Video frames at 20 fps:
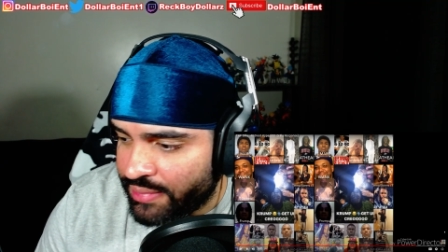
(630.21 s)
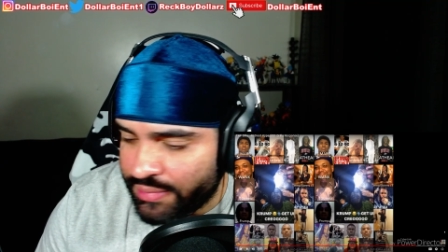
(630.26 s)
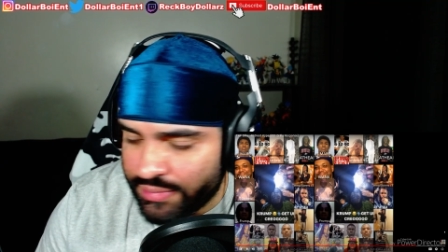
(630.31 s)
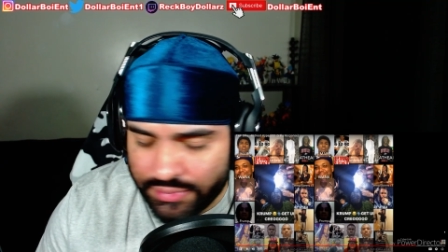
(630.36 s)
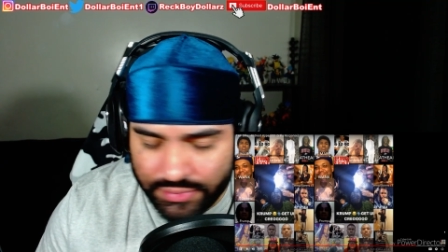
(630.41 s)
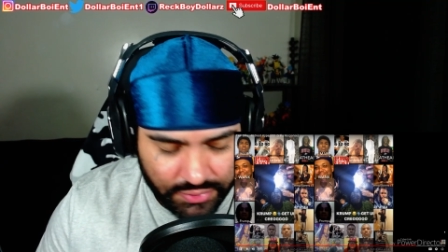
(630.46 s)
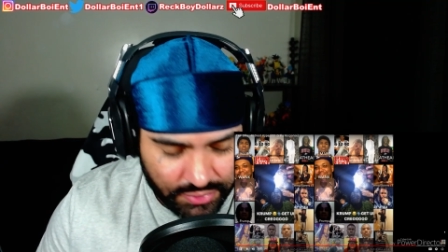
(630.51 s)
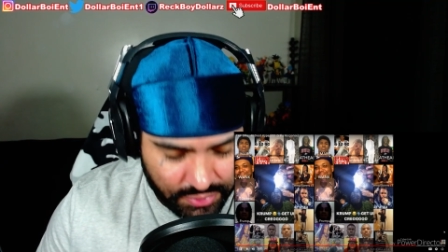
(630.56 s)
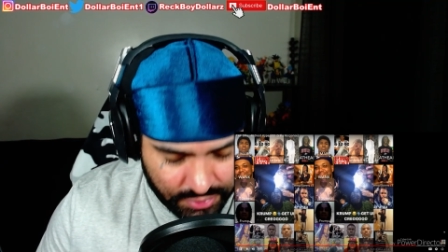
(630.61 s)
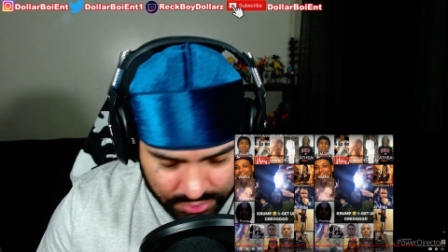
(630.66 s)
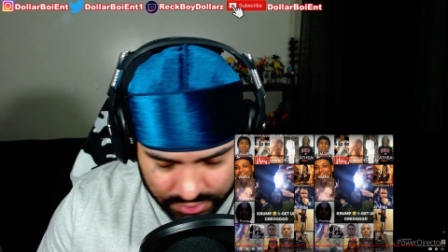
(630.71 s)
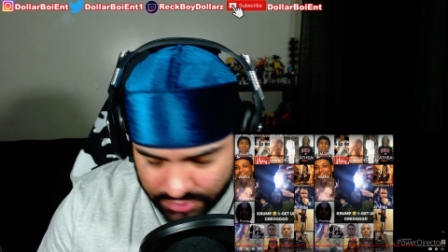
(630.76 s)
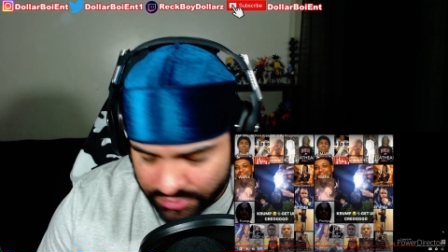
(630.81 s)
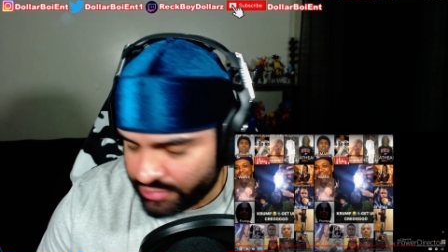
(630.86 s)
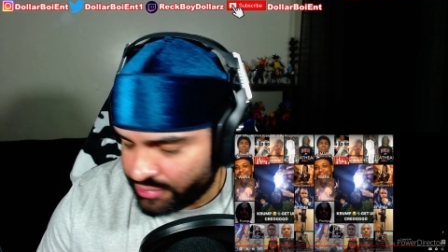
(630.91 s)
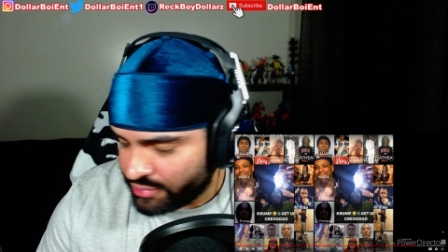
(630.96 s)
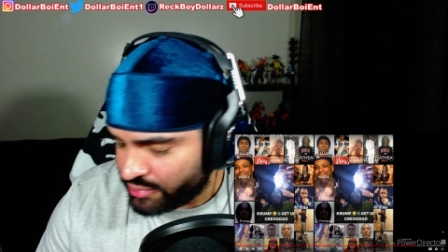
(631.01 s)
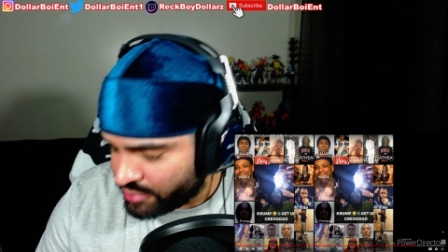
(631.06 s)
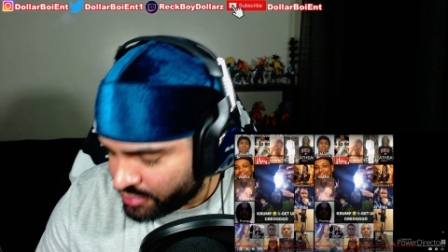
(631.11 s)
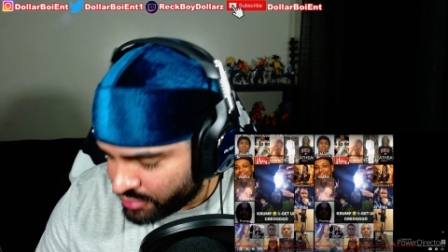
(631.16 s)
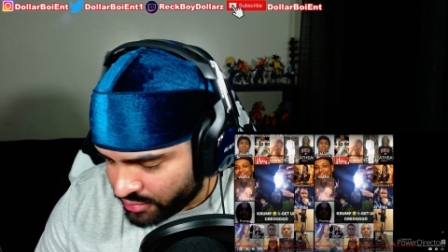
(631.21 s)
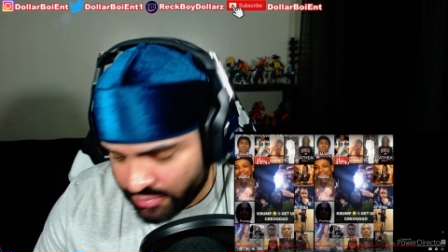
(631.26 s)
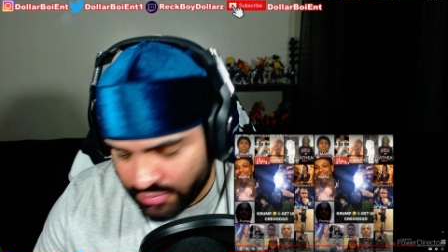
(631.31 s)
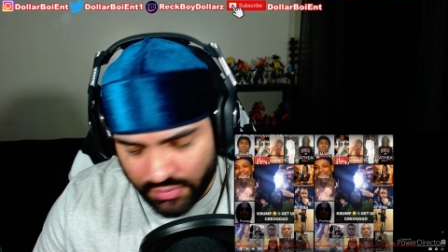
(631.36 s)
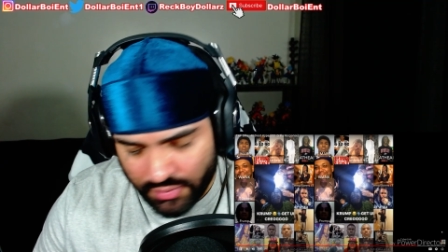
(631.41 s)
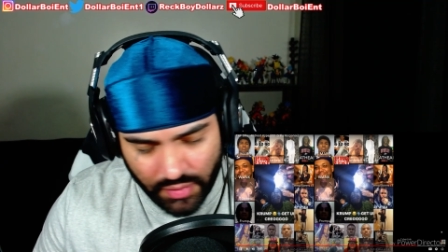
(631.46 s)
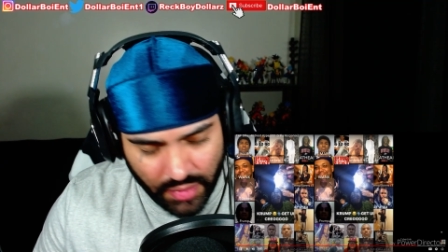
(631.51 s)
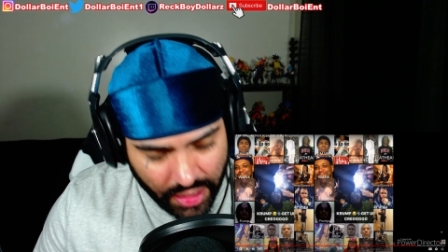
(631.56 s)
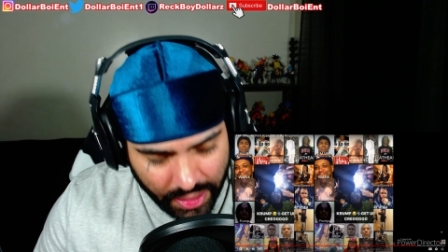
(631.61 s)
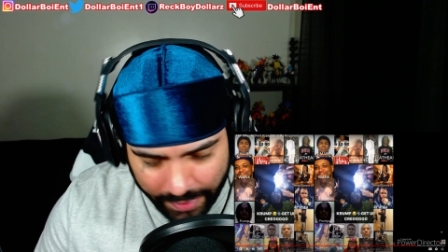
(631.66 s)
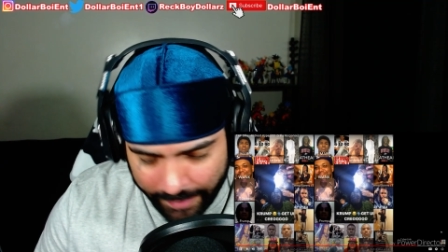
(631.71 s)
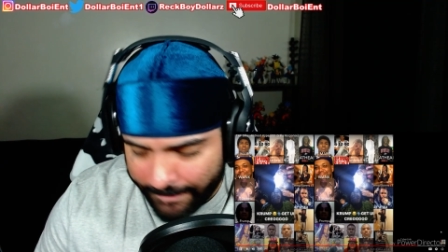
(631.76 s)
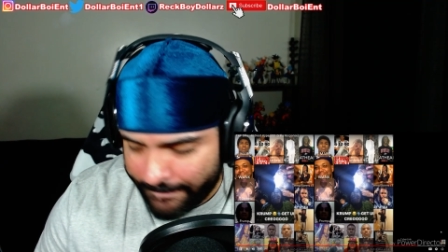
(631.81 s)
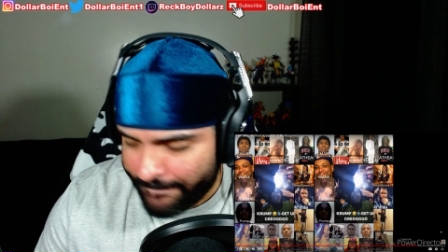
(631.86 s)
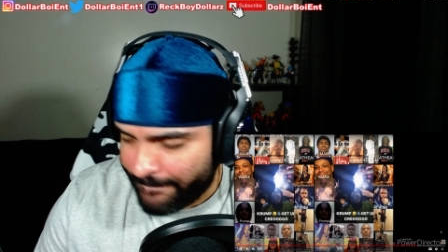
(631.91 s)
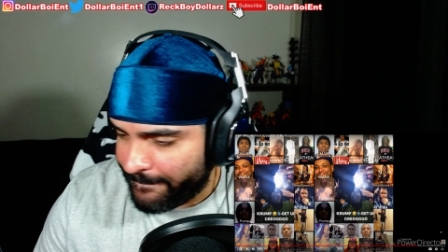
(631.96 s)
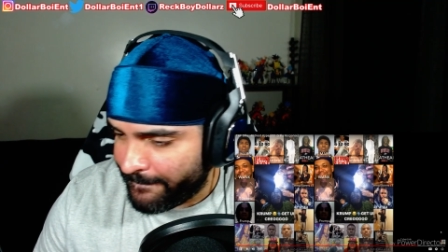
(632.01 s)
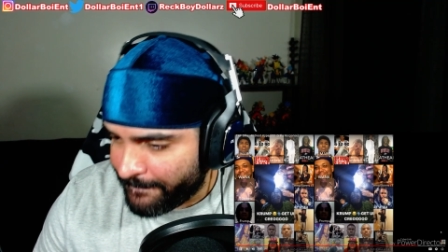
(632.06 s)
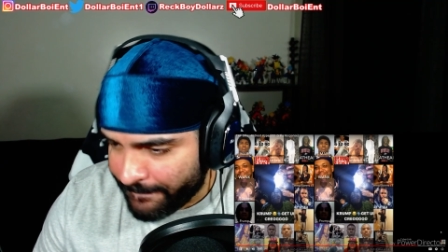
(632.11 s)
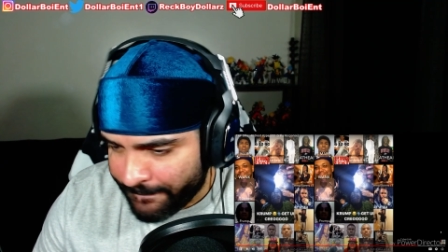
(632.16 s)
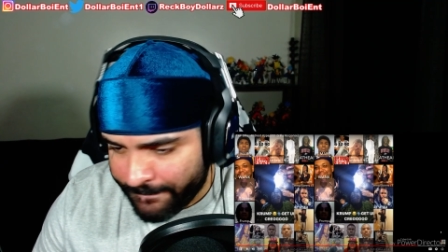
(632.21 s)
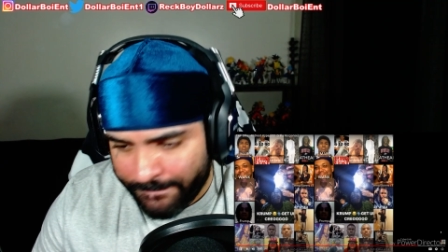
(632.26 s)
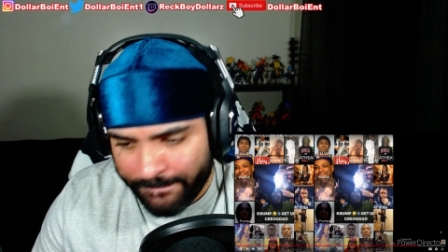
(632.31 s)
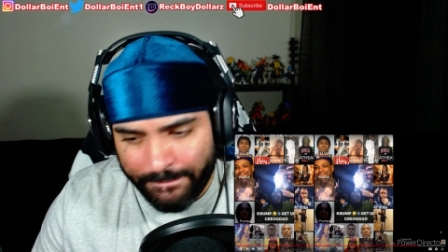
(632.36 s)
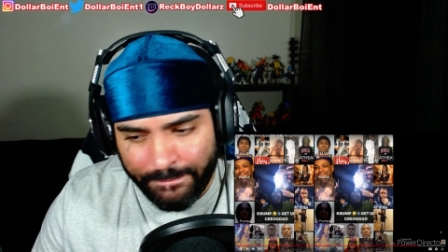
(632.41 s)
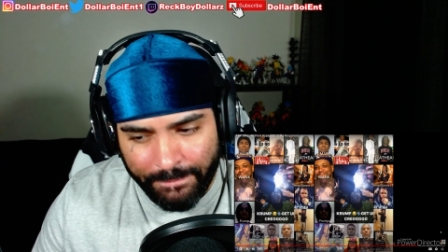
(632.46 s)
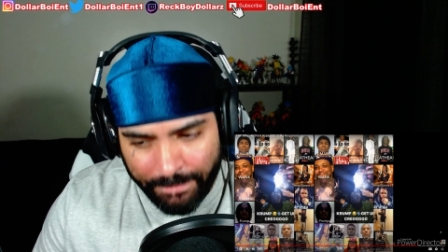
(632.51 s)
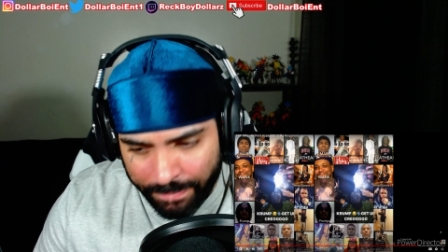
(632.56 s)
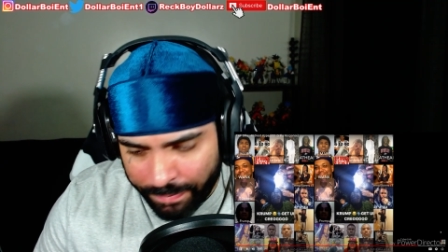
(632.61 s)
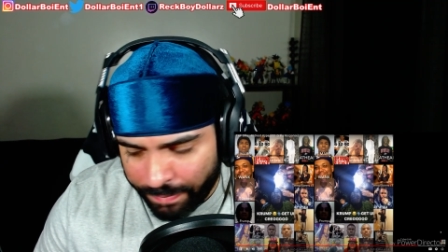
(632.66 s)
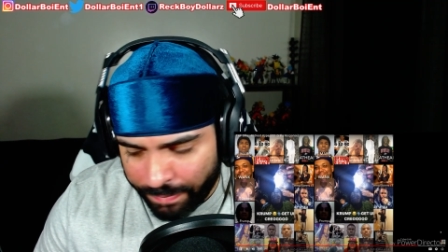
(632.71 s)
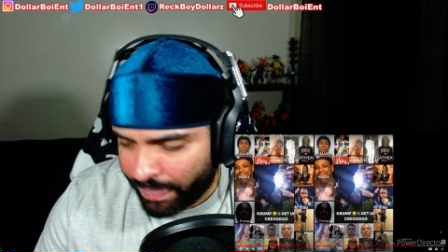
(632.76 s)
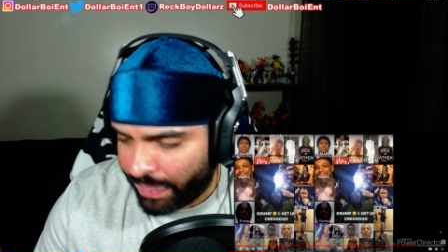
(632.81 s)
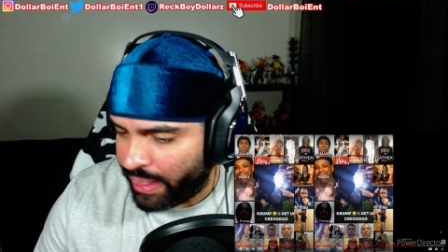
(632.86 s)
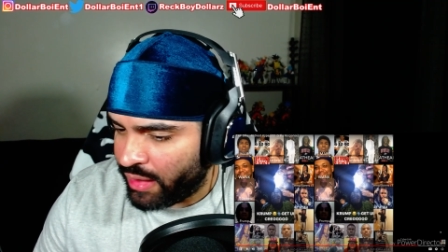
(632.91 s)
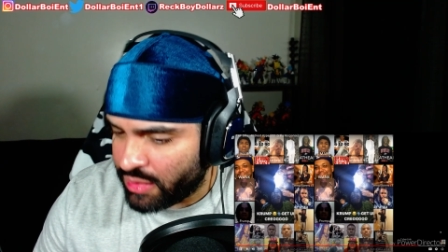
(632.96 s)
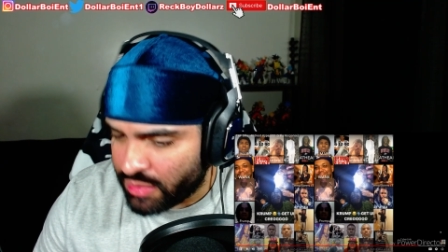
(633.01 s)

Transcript: Ducking tacos on a voice shit, but big potholes.